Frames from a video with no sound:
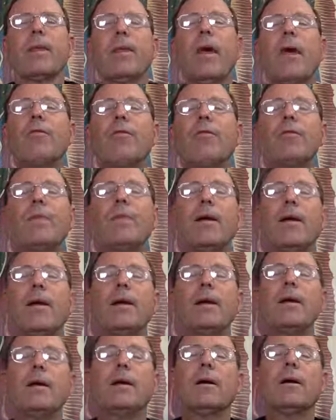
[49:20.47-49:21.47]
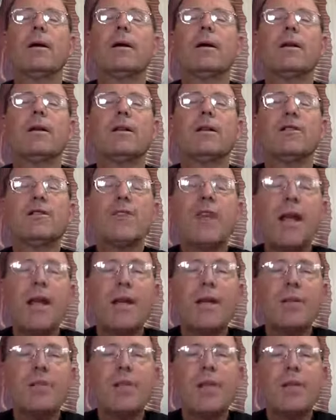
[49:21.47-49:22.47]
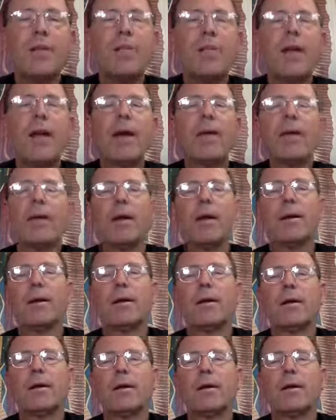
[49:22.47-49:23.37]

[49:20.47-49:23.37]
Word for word: That would be the saints, and Mary.